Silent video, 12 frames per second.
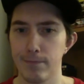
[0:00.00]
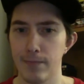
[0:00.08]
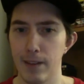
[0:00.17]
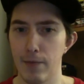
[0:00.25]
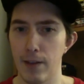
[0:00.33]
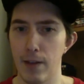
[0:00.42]

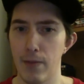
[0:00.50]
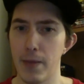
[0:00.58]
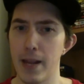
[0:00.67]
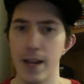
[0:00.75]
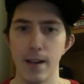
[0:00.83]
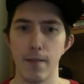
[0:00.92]
if I
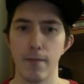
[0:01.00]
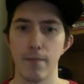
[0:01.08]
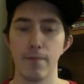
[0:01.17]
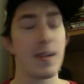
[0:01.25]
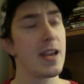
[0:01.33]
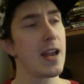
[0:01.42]
think of
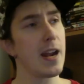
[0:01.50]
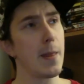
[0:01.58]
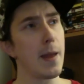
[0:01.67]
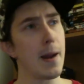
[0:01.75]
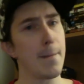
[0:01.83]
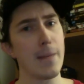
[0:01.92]
any
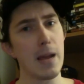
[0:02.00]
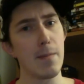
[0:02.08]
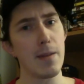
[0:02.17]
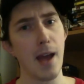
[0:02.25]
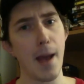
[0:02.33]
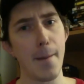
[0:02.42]
that
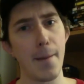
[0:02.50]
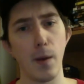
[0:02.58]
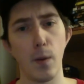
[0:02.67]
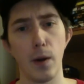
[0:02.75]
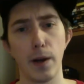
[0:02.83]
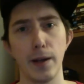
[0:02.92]
maybe I might
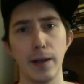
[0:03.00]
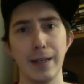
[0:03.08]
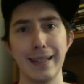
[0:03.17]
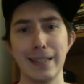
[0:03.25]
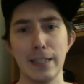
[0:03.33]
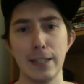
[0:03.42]
want to
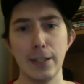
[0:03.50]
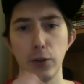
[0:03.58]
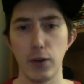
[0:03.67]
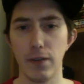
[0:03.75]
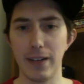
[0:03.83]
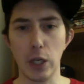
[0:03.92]
sort
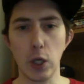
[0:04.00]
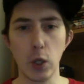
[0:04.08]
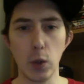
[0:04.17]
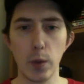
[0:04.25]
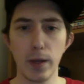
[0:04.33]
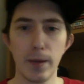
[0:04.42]
of
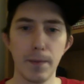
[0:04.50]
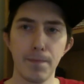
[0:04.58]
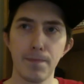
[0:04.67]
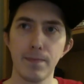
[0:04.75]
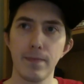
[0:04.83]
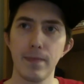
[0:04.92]
include
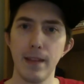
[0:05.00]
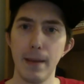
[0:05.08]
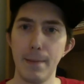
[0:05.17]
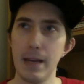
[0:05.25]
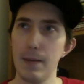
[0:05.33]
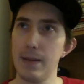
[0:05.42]
that
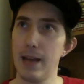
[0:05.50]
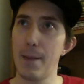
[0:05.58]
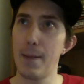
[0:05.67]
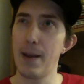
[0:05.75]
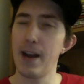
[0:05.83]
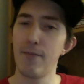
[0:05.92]
maybe I
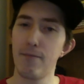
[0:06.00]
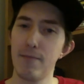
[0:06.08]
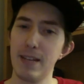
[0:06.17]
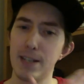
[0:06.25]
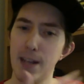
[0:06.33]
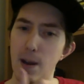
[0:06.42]
might have
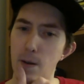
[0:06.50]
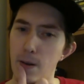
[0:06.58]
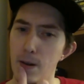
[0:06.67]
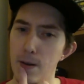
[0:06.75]
missed out on.